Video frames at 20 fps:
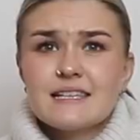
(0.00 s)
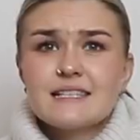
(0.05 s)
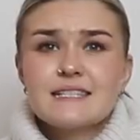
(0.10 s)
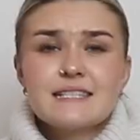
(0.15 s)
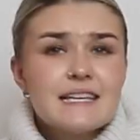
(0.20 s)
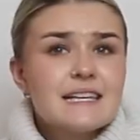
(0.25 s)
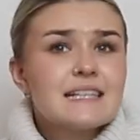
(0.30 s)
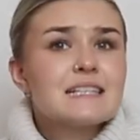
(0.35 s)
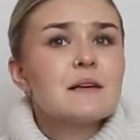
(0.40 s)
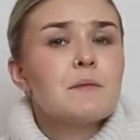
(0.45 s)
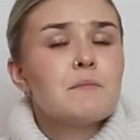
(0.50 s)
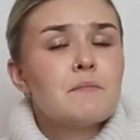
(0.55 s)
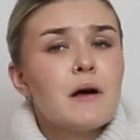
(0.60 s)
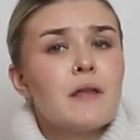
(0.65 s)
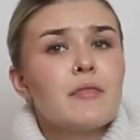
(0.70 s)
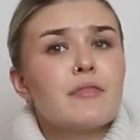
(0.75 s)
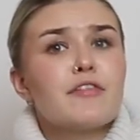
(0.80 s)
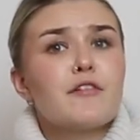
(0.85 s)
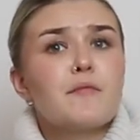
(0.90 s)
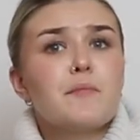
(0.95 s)

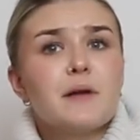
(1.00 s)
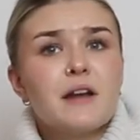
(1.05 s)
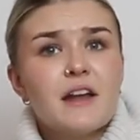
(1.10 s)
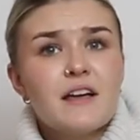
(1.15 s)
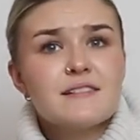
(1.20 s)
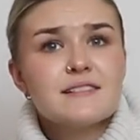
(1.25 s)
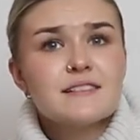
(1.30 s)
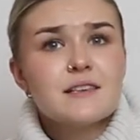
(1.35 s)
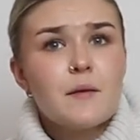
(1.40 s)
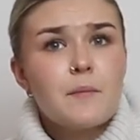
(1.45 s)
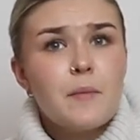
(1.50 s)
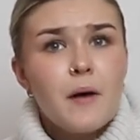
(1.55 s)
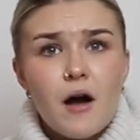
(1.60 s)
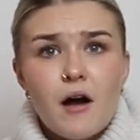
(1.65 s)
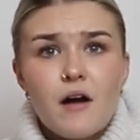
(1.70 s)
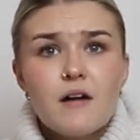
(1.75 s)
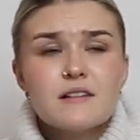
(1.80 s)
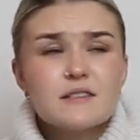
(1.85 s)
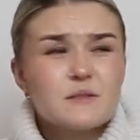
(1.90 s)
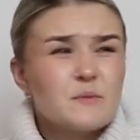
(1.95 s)
6-month plus
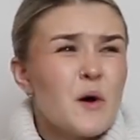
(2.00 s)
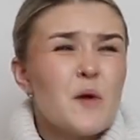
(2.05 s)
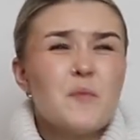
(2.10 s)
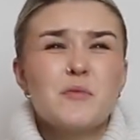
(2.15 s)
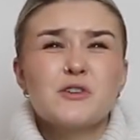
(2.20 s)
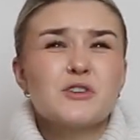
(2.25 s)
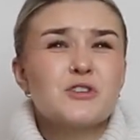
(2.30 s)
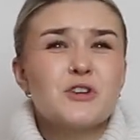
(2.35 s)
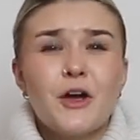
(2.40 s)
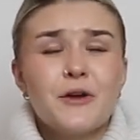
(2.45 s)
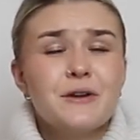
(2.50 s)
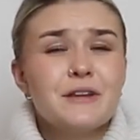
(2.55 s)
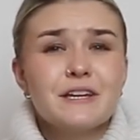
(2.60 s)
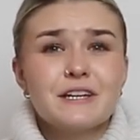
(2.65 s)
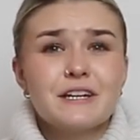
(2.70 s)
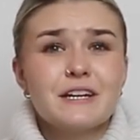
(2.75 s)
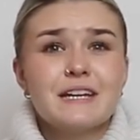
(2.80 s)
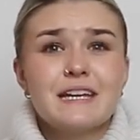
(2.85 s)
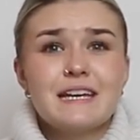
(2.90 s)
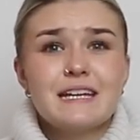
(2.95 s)
part as well, because you're only
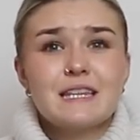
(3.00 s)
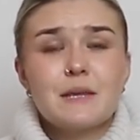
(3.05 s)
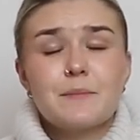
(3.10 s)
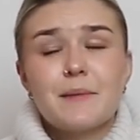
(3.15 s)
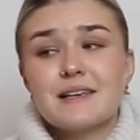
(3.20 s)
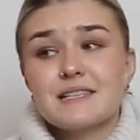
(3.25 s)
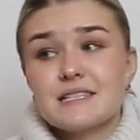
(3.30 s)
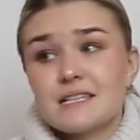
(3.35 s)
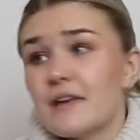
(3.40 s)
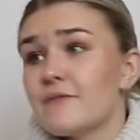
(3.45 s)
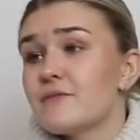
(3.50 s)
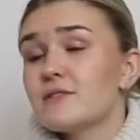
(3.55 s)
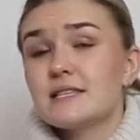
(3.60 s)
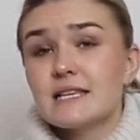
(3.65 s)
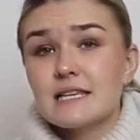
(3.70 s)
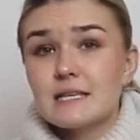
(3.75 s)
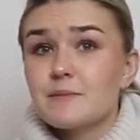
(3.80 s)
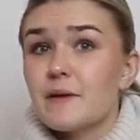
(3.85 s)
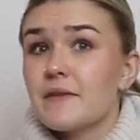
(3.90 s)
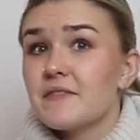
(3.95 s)
going to need the bassinet for
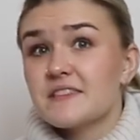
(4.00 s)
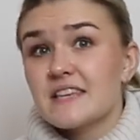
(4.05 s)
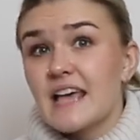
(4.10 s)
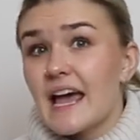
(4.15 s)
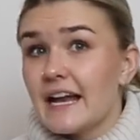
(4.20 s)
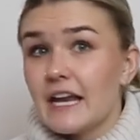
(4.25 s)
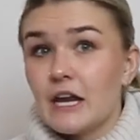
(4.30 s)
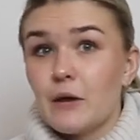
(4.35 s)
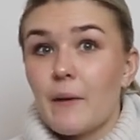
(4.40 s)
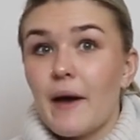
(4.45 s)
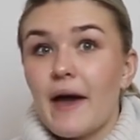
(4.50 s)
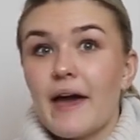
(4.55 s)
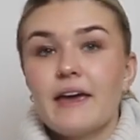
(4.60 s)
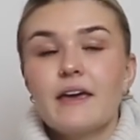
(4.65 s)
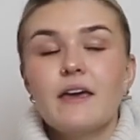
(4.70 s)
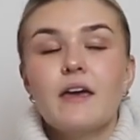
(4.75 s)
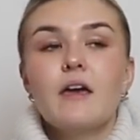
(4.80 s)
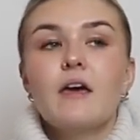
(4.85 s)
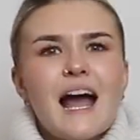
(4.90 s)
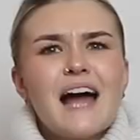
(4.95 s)
6 months
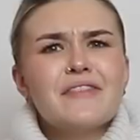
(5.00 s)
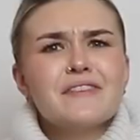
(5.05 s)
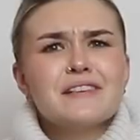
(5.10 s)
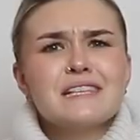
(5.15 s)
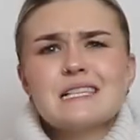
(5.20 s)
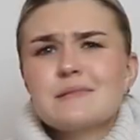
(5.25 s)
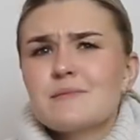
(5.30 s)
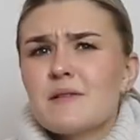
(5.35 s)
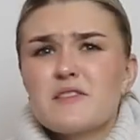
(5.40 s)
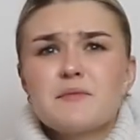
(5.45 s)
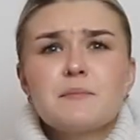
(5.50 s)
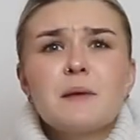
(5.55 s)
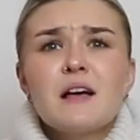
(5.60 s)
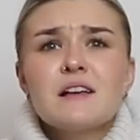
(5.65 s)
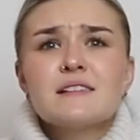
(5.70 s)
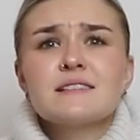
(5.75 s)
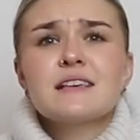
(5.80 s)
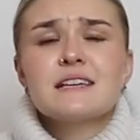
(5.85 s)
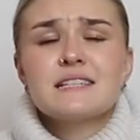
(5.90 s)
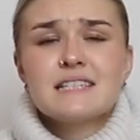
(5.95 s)
anyway, and the 6-month
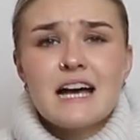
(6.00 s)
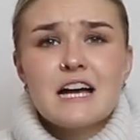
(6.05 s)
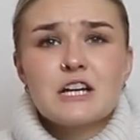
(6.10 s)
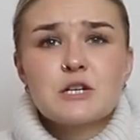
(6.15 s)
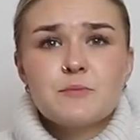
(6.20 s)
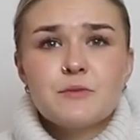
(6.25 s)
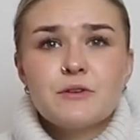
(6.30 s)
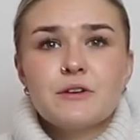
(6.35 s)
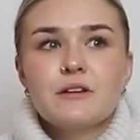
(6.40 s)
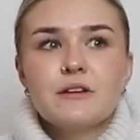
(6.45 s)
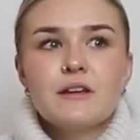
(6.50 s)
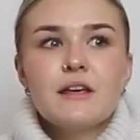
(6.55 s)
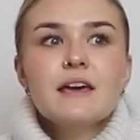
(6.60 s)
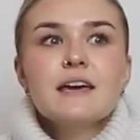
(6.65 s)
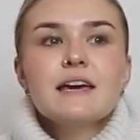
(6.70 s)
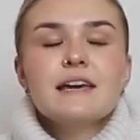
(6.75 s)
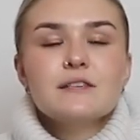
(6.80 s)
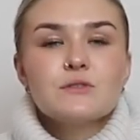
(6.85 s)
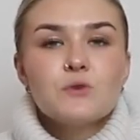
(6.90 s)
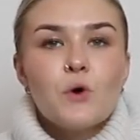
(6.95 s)
plus attachment
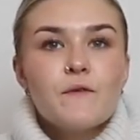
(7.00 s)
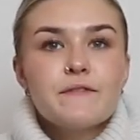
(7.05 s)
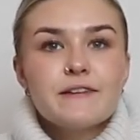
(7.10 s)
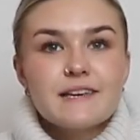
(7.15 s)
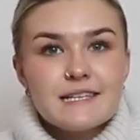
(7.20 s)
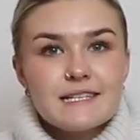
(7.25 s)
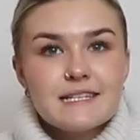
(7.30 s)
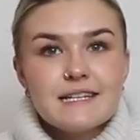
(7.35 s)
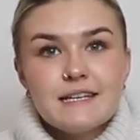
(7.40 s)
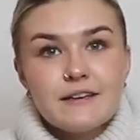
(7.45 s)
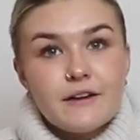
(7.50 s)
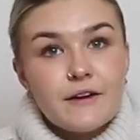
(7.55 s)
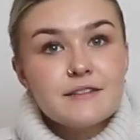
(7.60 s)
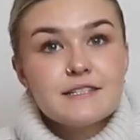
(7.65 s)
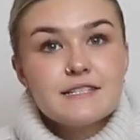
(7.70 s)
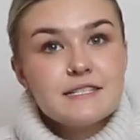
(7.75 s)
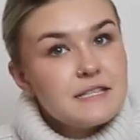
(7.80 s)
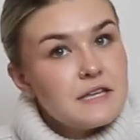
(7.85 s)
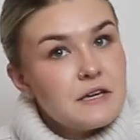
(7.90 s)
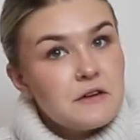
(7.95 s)
is obviously going
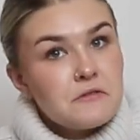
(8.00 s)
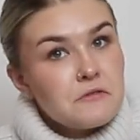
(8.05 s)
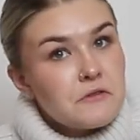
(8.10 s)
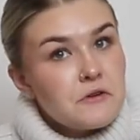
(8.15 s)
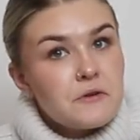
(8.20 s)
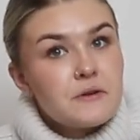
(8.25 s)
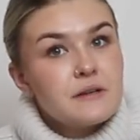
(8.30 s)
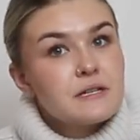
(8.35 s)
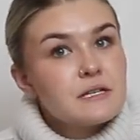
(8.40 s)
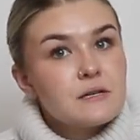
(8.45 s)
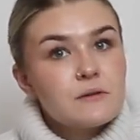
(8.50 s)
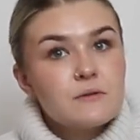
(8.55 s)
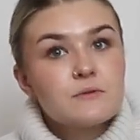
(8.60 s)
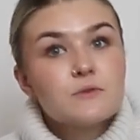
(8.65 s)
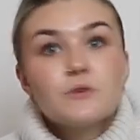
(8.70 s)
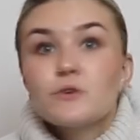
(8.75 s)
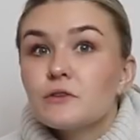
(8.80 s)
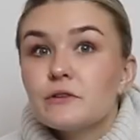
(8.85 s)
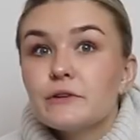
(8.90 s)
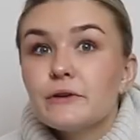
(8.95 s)
to see you through until
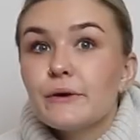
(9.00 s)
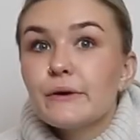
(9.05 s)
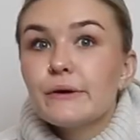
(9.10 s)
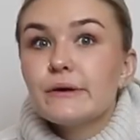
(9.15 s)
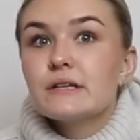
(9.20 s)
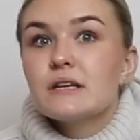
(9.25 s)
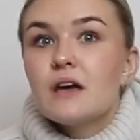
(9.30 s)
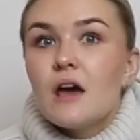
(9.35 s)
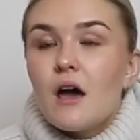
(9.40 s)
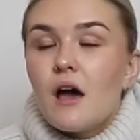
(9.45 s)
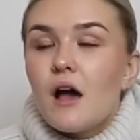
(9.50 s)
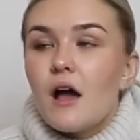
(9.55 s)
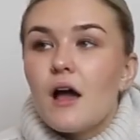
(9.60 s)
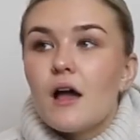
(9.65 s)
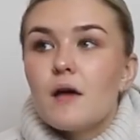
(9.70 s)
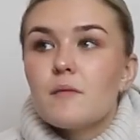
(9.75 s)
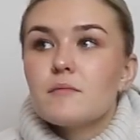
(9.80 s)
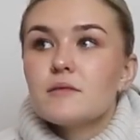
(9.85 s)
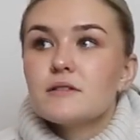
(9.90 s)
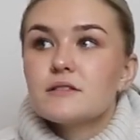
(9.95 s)
toddlerhood.
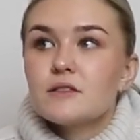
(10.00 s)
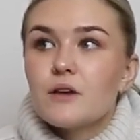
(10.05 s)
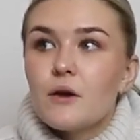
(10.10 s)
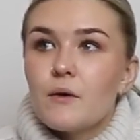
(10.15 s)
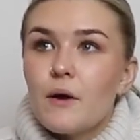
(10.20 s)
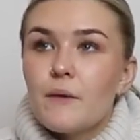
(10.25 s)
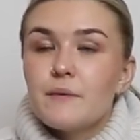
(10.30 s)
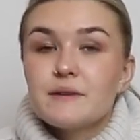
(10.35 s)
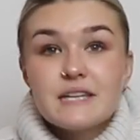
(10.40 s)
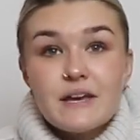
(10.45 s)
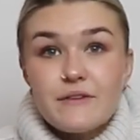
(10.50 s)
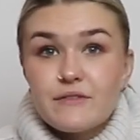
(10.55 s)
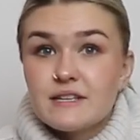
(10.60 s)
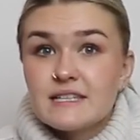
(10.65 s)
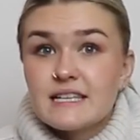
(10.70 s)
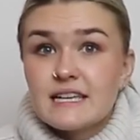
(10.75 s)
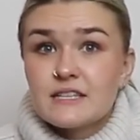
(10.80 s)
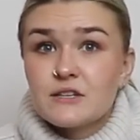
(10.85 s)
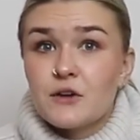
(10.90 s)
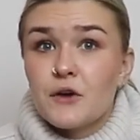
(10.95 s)
So I would
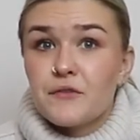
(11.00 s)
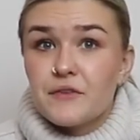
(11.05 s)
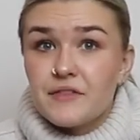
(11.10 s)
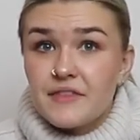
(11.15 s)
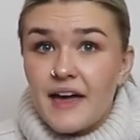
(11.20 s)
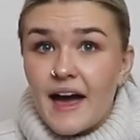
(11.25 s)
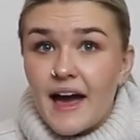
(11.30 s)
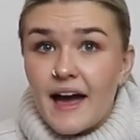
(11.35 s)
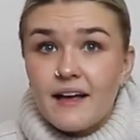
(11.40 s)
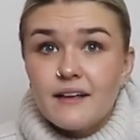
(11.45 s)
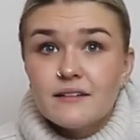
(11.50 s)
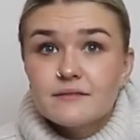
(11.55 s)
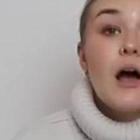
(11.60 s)
definitely say to go for that.